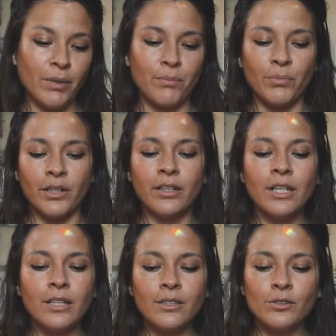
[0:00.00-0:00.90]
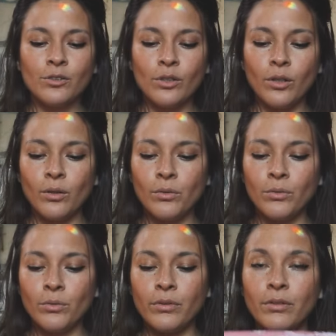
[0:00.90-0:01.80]
paper.
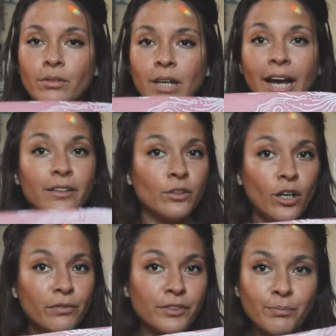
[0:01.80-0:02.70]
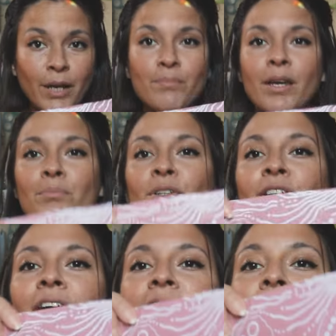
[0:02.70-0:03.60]
So I loved my paper. I